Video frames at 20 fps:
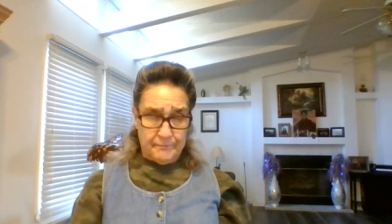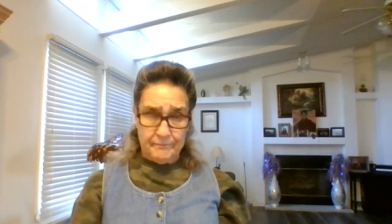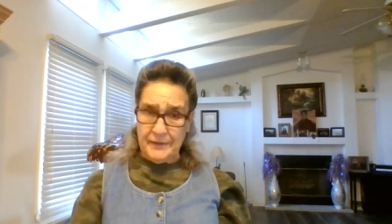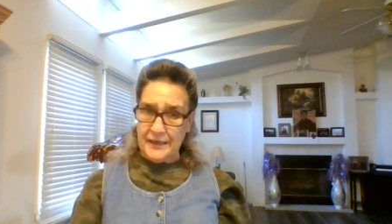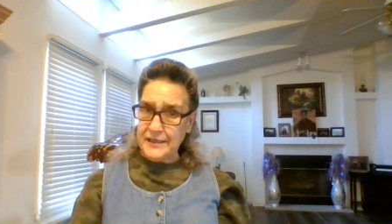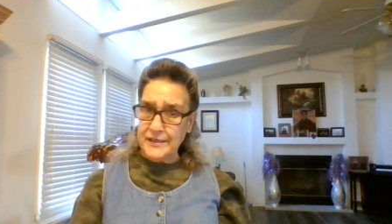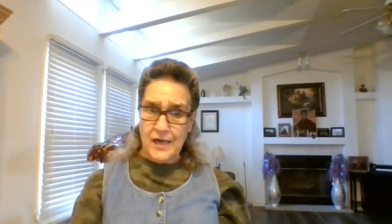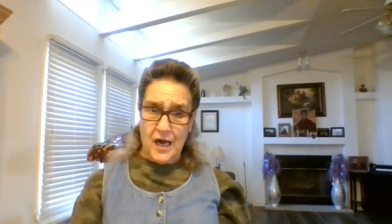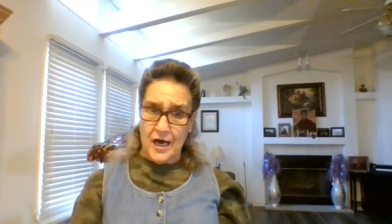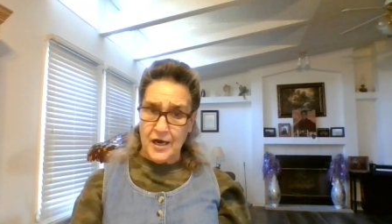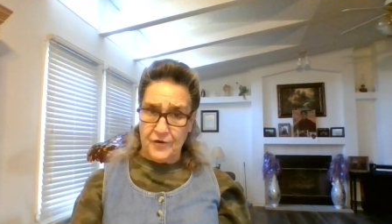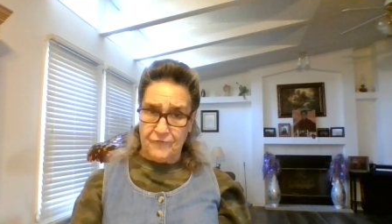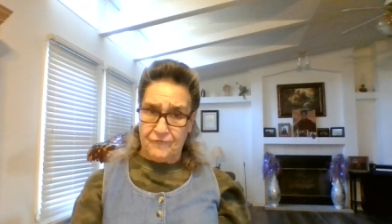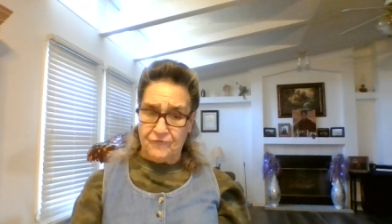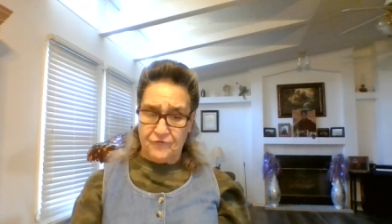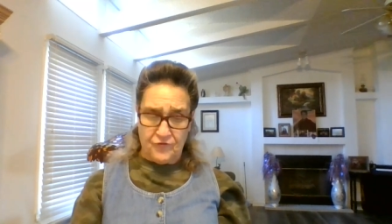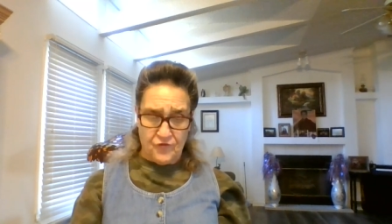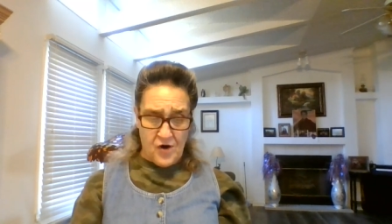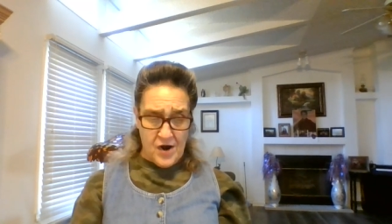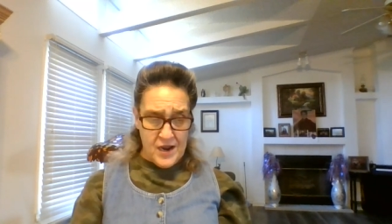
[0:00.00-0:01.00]
be not
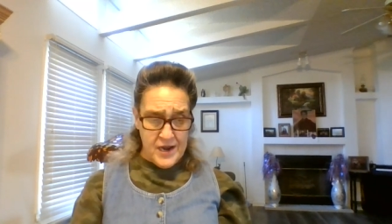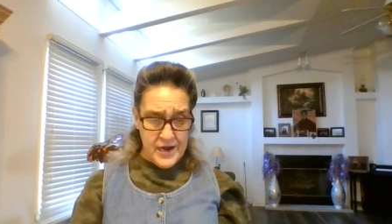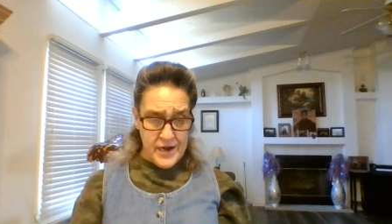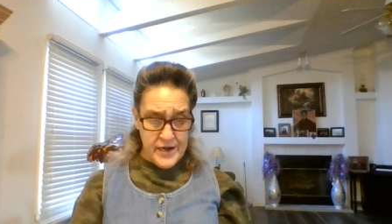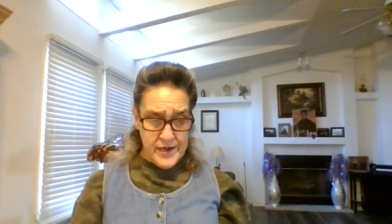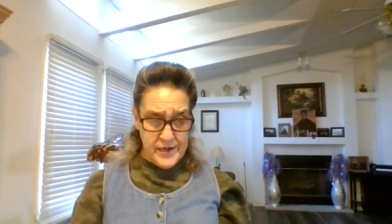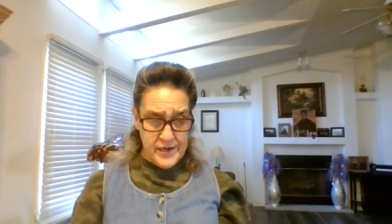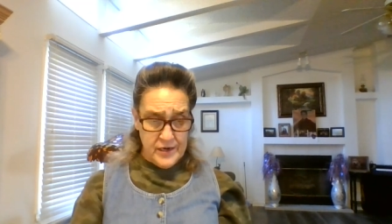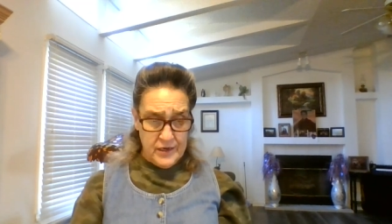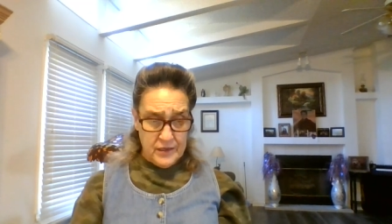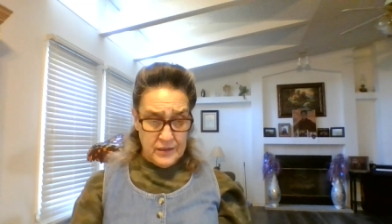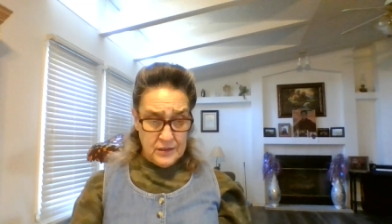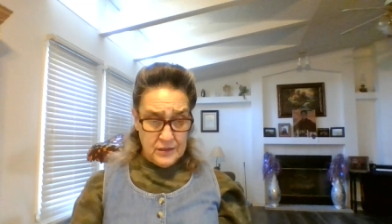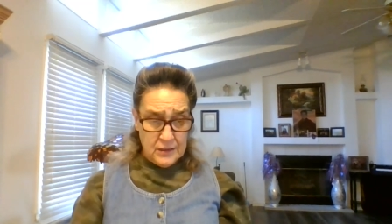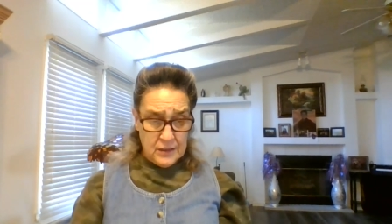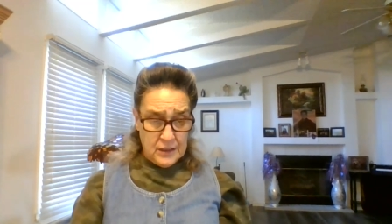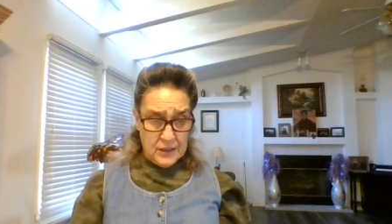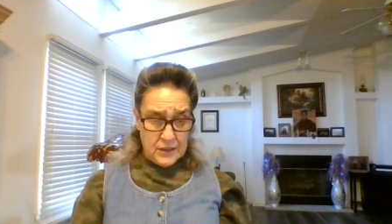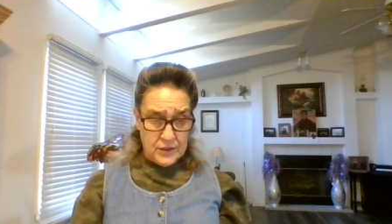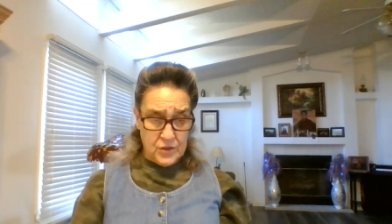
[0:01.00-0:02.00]
afraid
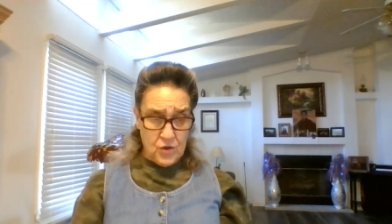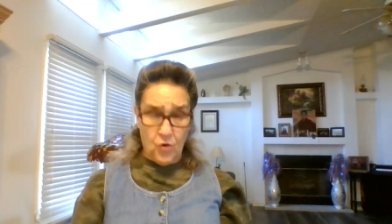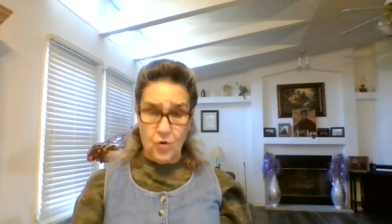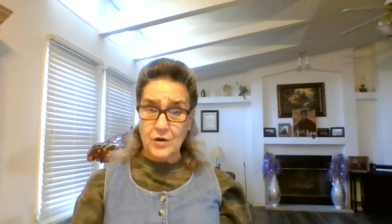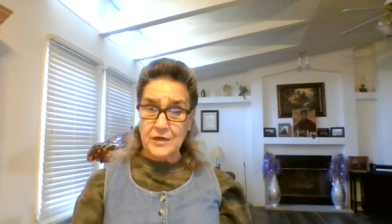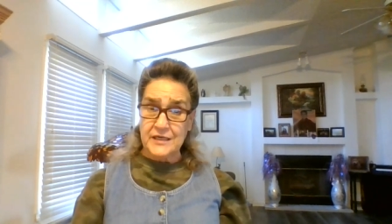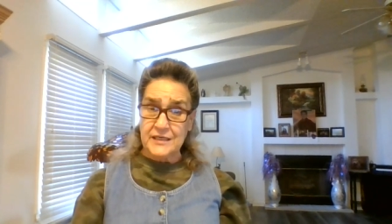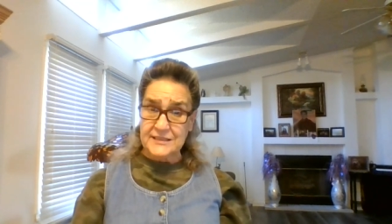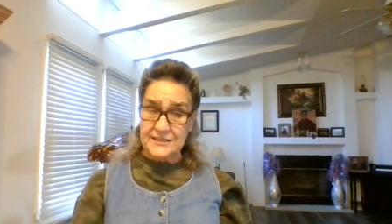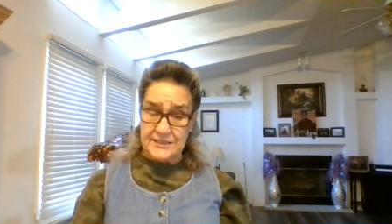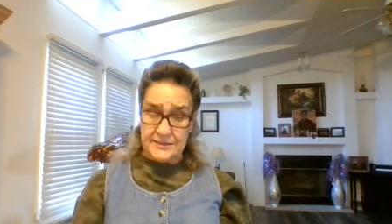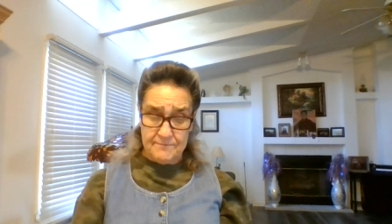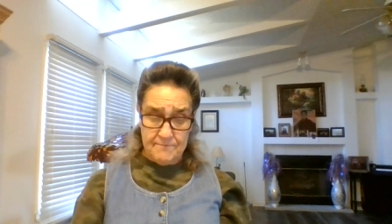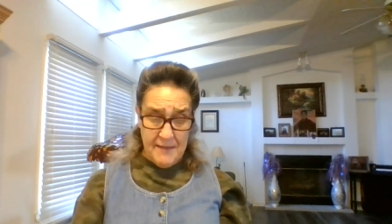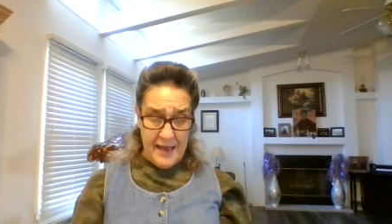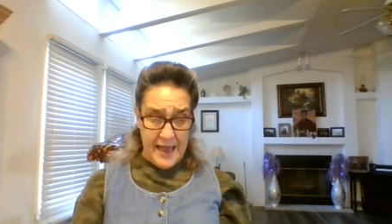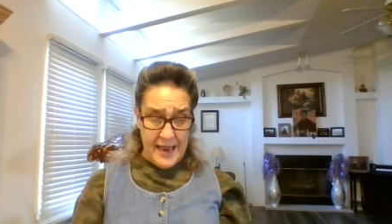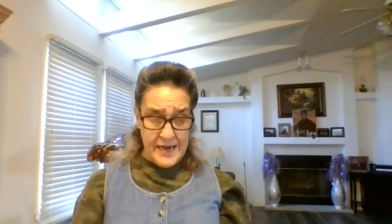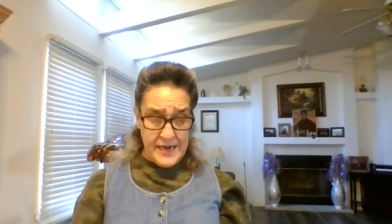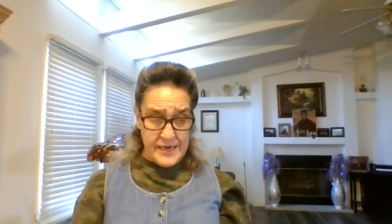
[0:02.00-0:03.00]
nor
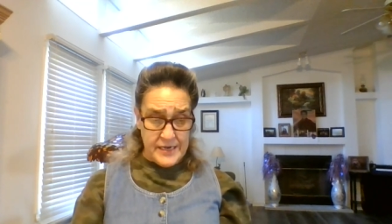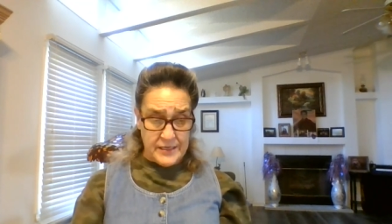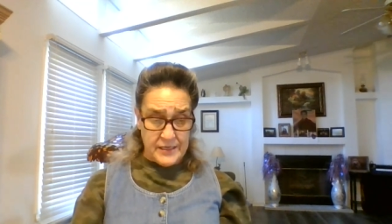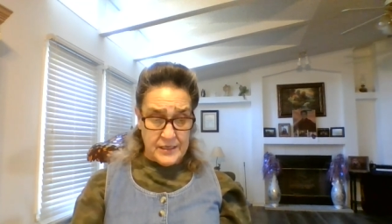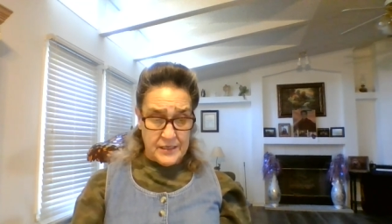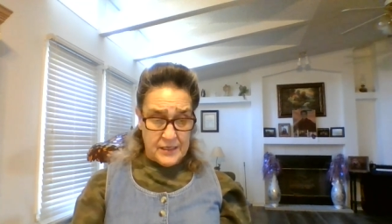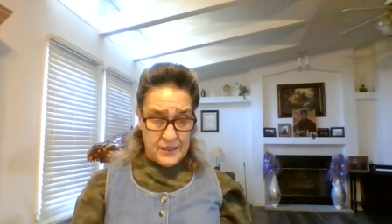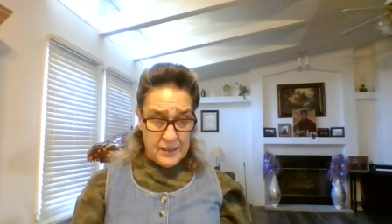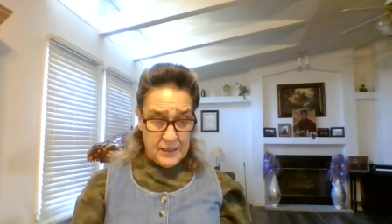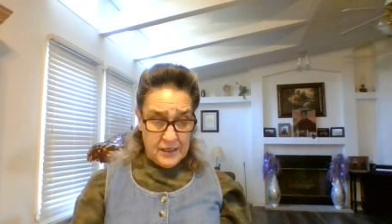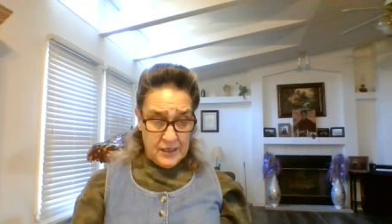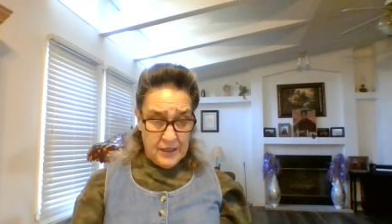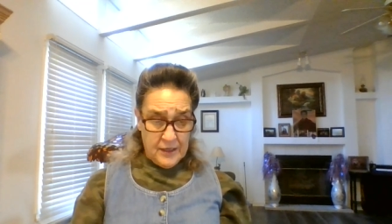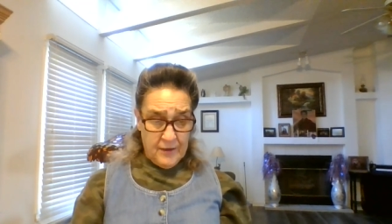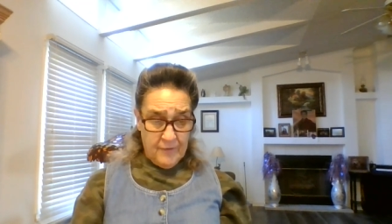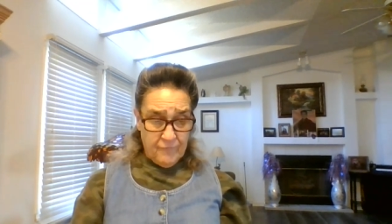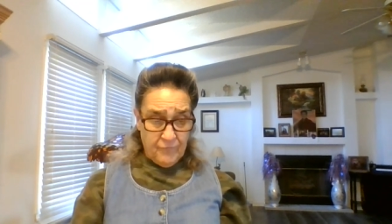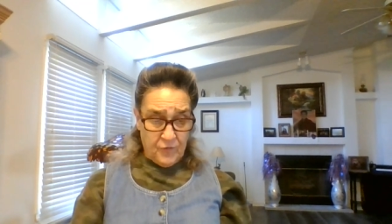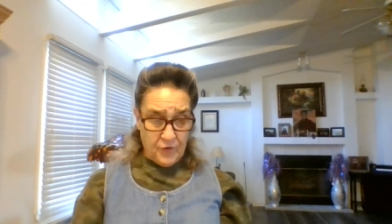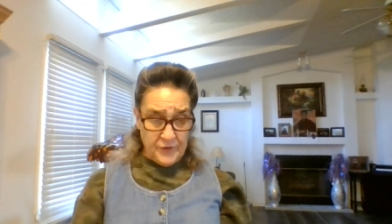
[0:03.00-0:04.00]
dismayed
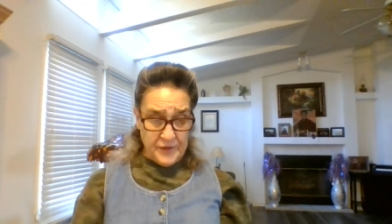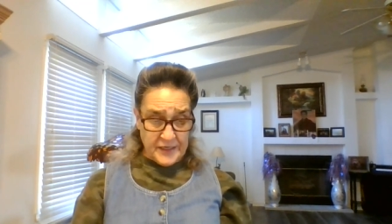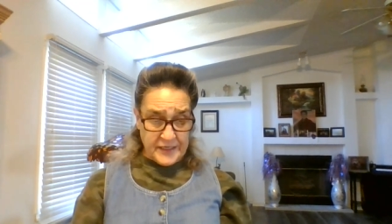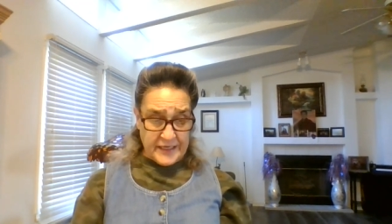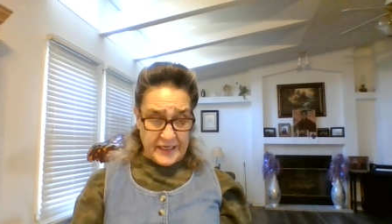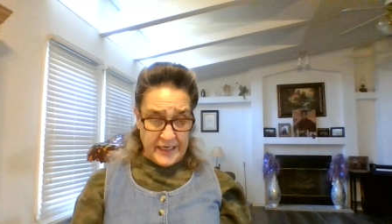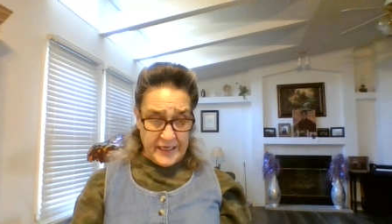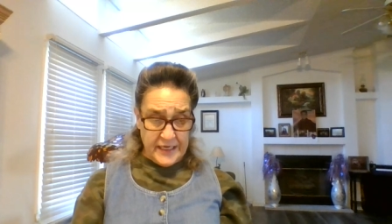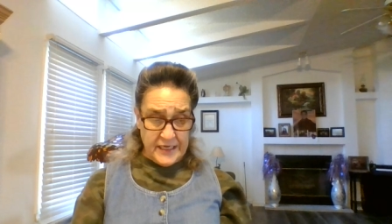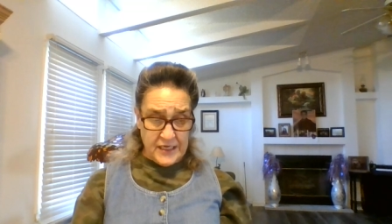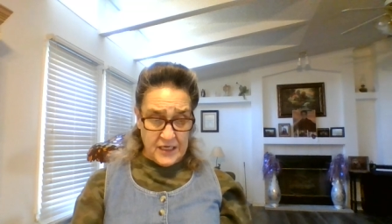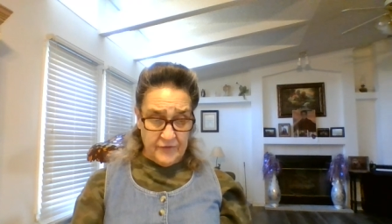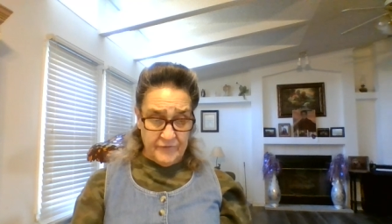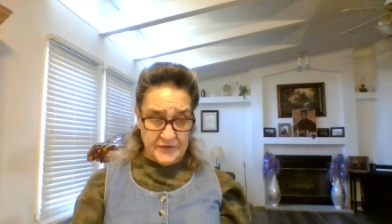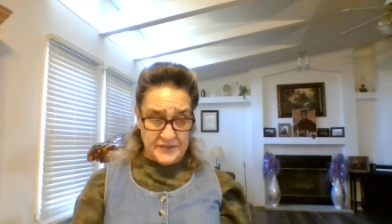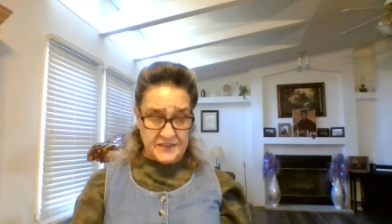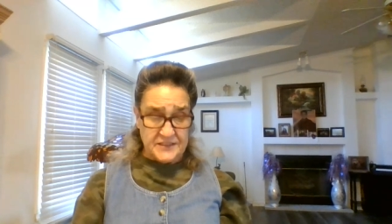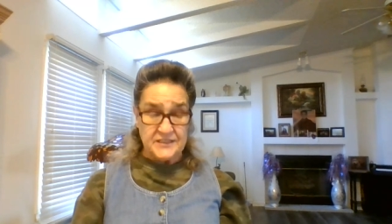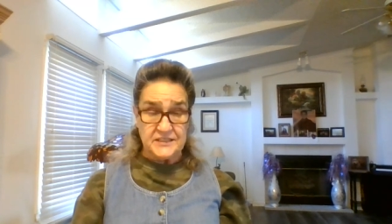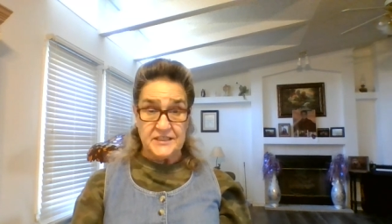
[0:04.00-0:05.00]
for the king of
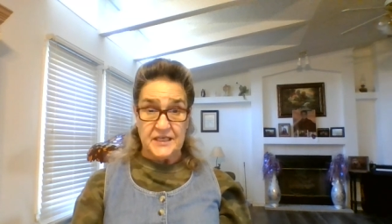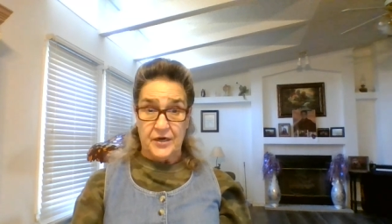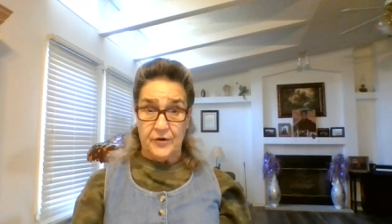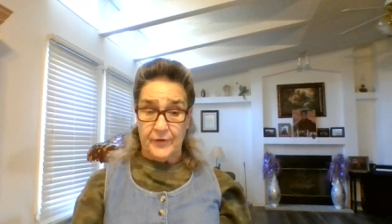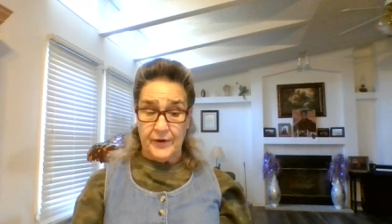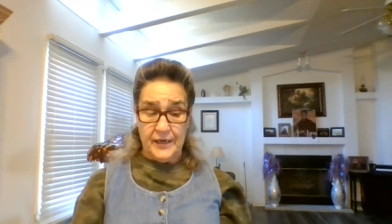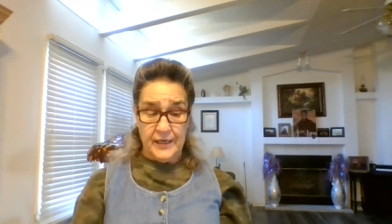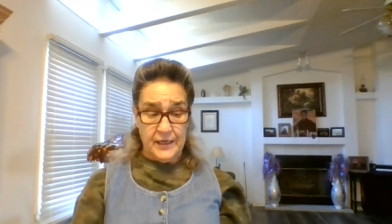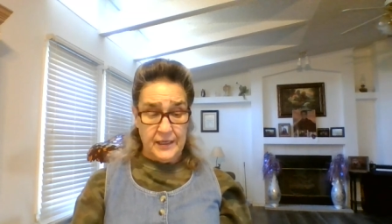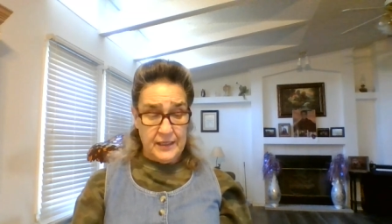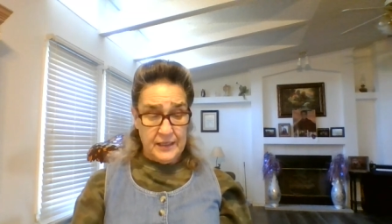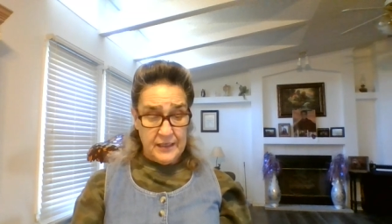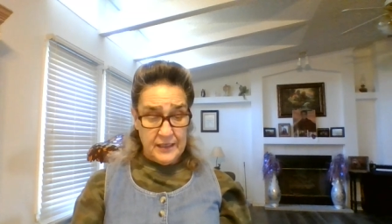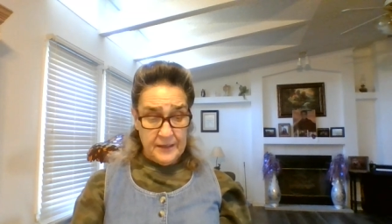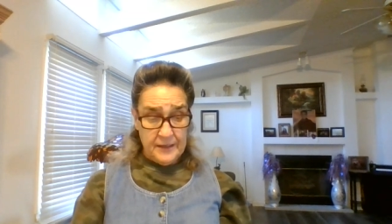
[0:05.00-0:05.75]
Assyria,